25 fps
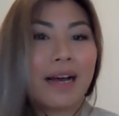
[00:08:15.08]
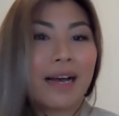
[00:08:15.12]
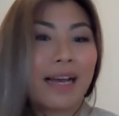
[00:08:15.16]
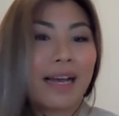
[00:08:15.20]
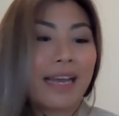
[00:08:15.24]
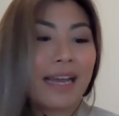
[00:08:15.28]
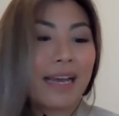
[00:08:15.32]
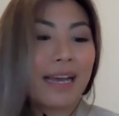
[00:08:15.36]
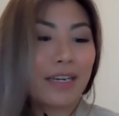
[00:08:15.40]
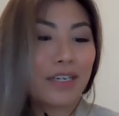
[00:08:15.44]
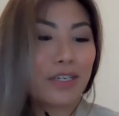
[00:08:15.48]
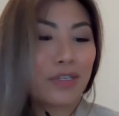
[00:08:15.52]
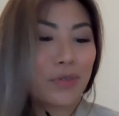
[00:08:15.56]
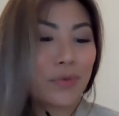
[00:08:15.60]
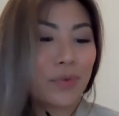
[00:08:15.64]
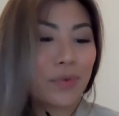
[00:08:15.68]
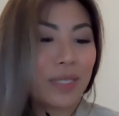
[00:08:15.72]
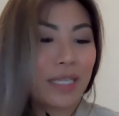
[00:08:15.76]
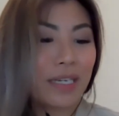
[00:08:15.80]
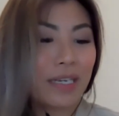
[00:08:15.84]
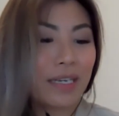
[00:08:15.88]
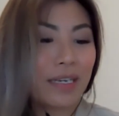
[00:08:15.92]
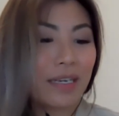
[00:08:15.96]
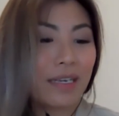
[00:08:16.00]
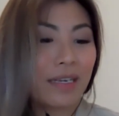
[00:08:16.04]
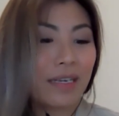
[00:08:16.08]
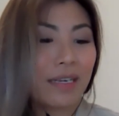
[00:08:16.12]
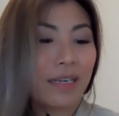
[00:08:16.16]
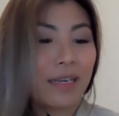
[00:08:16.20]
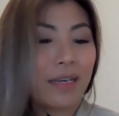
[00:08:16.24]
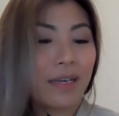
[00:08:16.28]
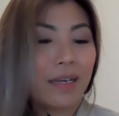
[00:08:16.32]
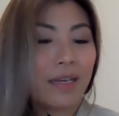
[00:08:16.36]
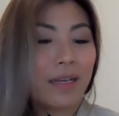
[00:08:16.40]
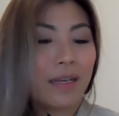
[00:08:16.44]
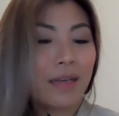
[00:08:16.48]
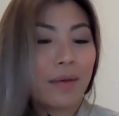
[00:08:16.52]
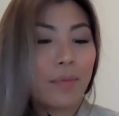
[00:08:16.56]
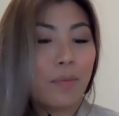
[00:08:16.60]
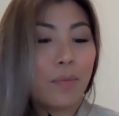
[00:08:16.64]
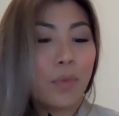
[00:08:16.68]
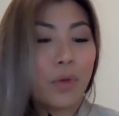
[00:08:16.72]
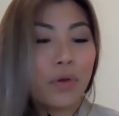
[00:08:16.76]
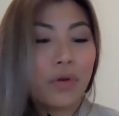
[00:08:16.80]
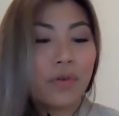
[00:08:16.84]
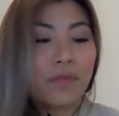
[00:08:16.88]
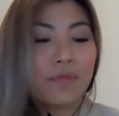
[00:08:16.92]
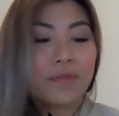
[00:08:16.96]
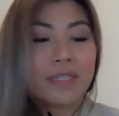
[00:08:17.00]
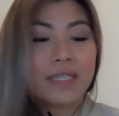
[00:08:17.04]
I actually
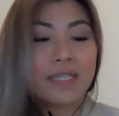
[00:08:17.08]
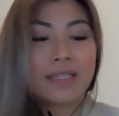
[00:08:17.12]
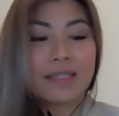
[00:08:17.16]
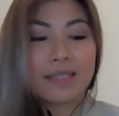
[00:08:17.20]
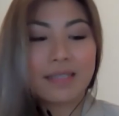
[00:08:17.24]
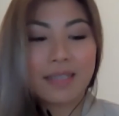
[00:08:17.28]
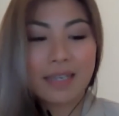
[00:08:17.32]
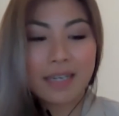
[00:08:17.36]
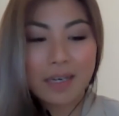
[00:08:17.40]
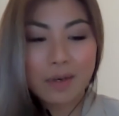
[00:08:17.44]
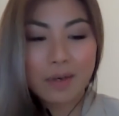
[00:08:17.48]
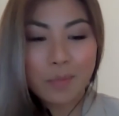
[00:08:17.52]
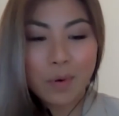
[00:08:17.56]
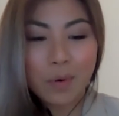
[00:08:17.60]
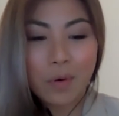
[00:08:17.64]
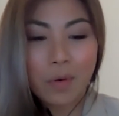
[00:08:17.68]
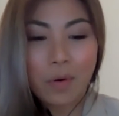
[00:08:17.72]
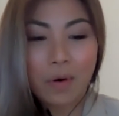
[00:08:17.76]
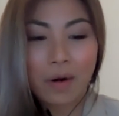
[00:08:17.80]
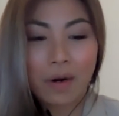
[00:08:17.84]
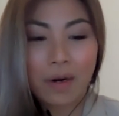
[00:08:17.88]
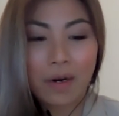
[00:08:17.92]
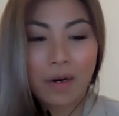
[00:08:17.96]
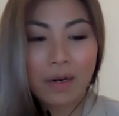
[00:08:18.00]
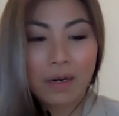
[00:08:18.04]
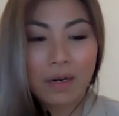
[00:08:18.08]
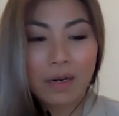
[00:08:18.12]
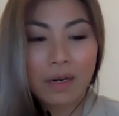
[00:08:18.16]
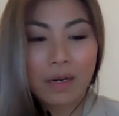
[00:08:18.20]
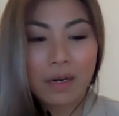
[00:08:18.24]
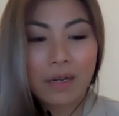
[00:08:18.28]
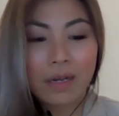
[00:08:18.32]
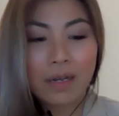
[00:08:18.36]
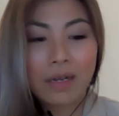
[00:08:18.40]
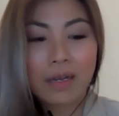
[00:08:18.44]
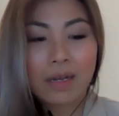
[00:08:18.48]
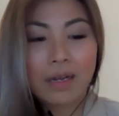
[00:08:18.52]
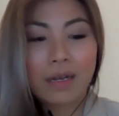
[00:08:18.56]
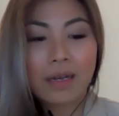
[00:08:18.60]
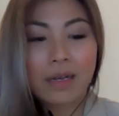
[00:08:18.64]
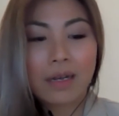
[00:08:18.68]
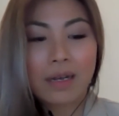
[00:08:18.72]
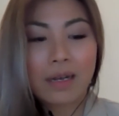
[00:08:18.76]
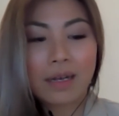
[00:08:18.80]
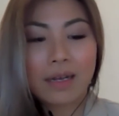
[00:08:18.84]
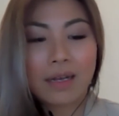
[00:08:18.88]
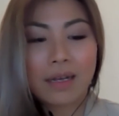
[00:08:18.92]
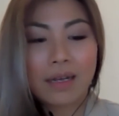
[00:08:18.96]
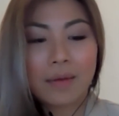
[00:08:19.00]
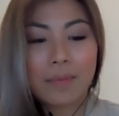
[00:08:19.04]
moved to Singapore
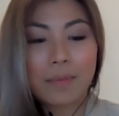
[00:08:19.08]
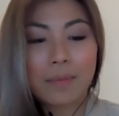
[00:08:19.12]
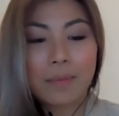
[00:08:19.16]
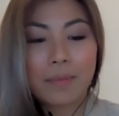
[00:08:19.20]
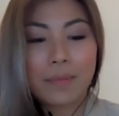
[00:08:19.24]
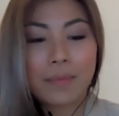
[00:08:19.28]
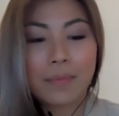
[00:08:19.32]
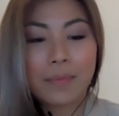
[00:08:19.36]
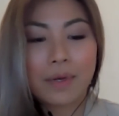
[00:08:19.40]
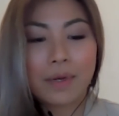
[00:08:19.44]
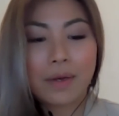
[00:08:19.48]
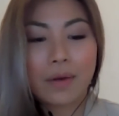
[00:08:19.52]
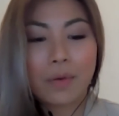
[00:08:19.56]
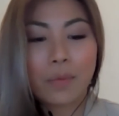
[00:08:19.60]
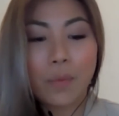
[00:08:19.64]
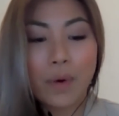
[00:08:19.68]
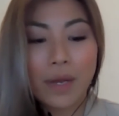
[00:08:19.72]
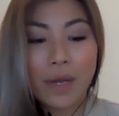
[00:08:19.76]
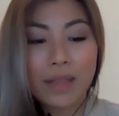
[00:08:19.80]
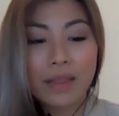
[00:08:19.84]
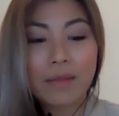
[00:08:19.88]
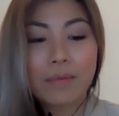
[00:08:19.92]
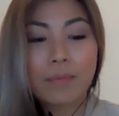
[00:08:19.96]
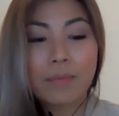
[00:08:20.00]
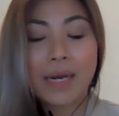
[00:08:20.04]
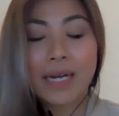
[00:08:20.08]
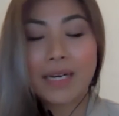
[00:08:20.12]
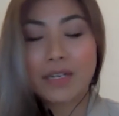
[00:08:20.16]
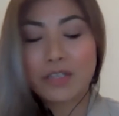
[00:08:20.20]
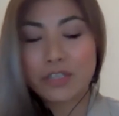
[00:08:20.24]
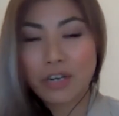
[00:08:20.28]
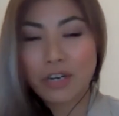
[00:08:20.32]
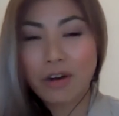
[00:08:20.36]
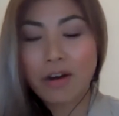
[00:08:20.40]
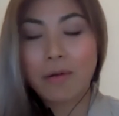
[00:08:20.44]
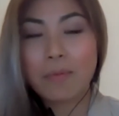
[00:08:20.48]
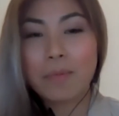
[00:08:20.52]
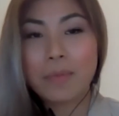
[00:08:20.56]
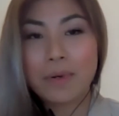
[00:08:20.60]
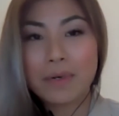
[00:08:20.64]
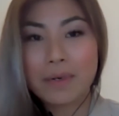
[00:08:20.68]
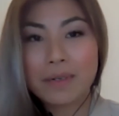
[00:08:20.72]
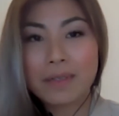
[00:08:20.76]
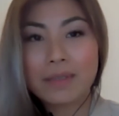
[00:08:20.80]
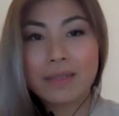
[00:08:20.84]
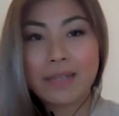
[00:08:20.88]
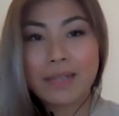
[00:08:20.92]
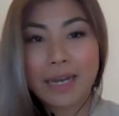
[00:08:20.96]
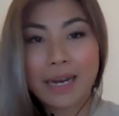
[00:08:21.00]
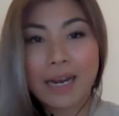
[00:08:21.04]
with my job.
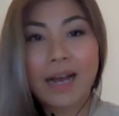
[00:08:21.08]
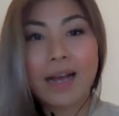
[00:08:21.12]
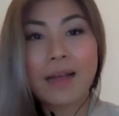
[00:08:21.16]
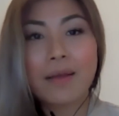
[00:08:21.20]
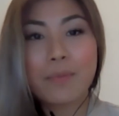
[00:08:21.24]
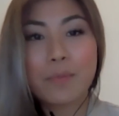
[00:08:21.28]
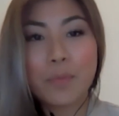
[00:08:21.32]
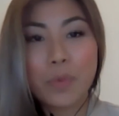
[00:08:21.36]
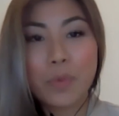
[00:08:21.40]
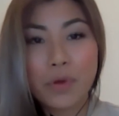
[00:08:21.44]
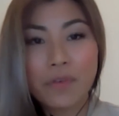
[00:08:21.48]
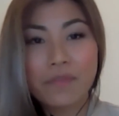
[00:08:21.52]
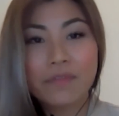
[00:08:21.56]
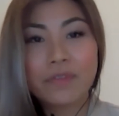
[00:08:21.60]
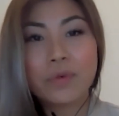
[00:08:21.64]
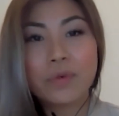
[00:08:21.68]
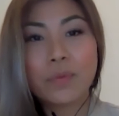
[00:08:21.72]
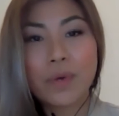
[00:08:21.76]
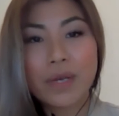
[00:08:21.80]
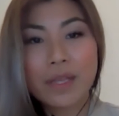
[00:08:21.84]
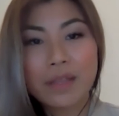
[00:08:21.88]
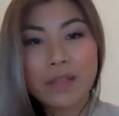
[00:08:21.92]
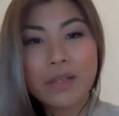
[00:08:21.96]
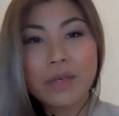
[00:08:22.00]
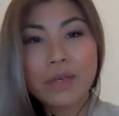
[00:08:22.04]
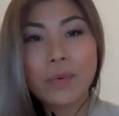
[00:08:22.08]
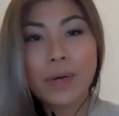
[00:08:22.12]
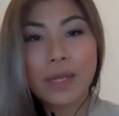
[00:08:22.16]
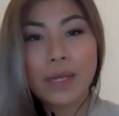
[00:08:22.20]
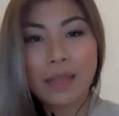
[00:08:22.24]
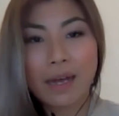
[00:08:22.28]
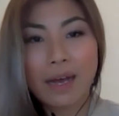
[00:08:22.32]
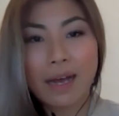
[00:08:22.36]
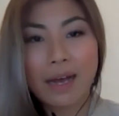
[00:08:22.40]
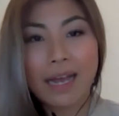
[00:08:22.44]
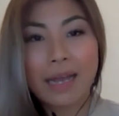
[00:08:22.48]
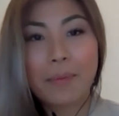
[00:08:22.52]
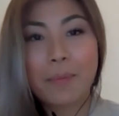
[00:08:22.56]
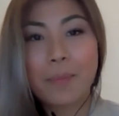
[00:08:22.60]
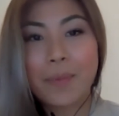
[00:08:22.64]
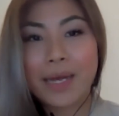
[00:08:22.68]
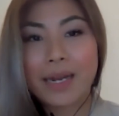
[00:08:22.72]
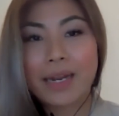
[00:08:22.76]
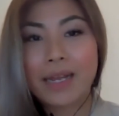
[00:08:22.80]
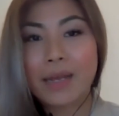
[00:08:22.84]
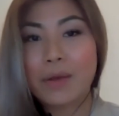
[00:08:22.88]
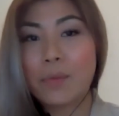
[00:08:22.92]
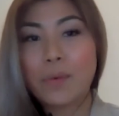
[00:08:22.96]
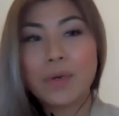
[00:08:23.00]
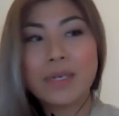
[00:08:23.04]
Like, I moved with ULI,
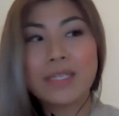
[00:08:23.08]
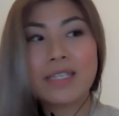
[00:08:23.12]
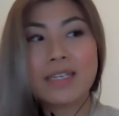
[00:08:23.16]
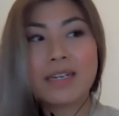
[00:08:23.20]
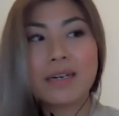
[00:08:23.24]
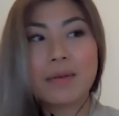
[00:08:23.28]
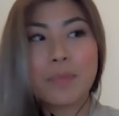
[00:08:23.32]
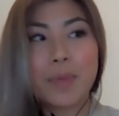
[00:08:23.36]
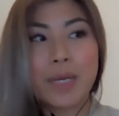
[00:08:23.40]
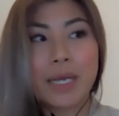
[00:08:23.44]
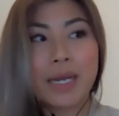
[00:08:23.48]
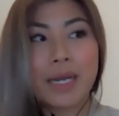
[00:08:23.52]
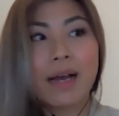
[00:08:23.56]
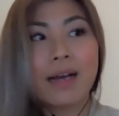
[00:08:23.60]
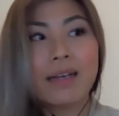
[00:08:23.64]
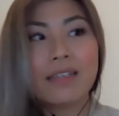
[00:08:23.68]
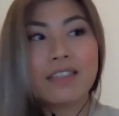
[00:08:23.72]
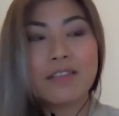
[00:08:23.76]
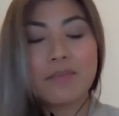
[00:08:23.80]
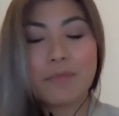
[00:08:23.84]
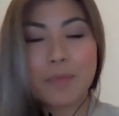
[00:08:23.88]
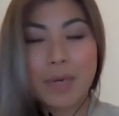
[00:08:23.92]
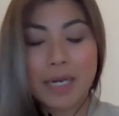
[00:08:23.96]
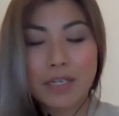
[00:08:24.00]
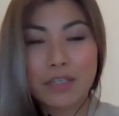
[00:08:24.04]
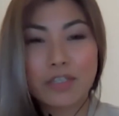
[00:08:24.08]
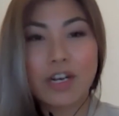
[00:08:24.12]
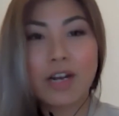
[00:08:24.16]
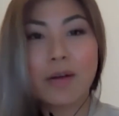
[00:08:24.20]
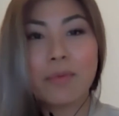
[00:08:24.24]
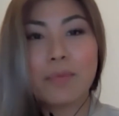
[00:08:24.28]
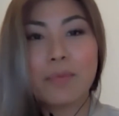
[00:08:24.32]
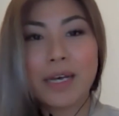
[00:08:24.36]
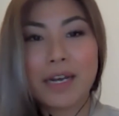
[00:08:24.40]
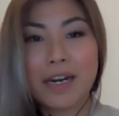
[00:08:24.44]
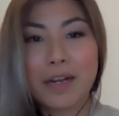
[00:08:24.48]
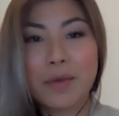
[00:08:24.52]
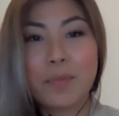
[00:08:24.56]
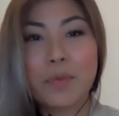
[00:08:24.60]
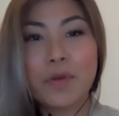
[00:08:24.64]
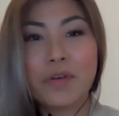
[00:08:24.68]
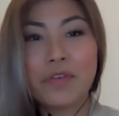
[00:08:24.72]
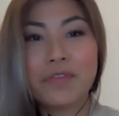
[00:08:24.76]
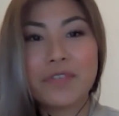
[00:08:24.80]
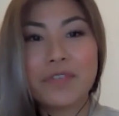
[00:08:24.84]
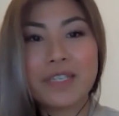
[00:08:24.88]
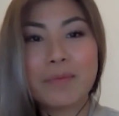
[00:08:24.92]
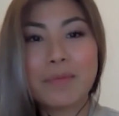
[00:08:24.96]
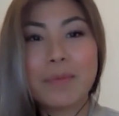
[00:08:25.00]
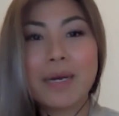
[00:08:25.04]
but it wasn't because of my job that I
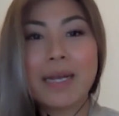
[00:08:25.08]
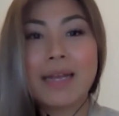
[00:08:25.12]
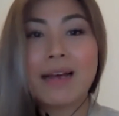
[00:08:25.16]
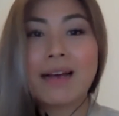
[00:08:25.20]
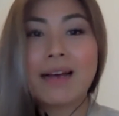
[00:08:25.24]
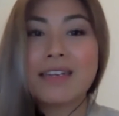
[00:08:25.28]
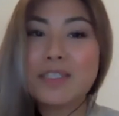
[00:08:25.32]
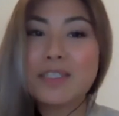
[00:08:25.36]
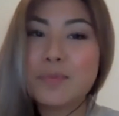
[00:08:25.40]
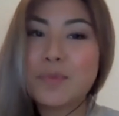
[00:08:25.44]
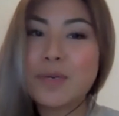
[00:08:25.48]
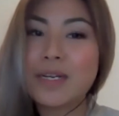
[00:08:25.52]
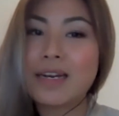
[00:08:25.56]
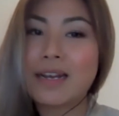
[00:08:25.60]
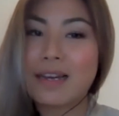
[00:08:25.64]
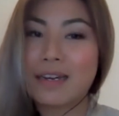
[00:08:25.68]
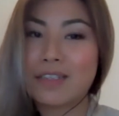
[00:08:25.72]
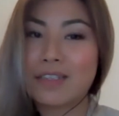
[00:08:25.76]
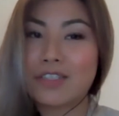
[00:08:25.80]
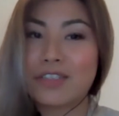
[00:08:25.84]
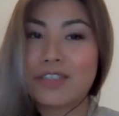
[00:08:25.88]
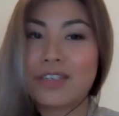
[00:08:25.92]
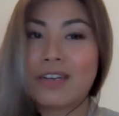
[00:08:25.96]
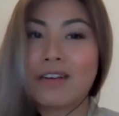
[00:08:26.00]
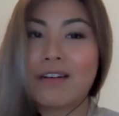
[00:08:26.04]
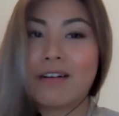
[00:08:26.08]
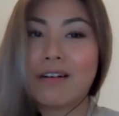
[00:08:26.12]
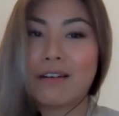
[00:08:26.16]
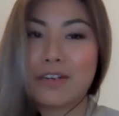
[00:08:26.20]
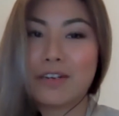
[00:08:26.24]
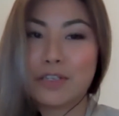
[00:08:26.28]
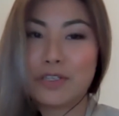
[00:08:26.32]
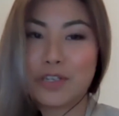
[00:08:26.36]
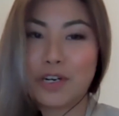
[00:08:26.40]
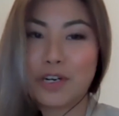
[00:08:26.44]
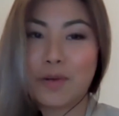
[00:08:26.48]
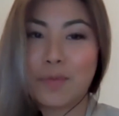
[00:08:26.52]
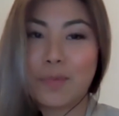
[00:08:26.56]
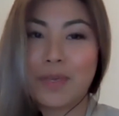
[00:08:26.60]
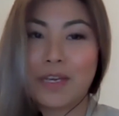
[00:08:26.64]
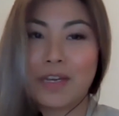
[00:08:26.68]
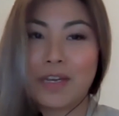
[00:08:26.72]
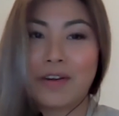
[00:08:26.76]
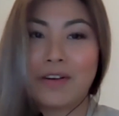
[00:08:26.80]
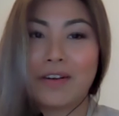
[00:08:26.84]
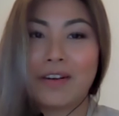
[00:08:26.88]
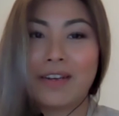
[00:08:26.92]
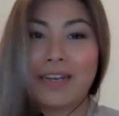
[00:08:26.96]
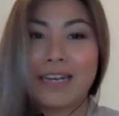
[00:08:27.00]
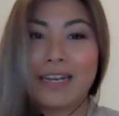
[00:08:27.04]
moved. My husband actually got a job
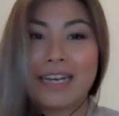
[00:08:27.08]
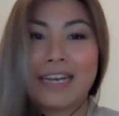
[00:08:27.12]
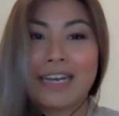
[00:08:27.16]
here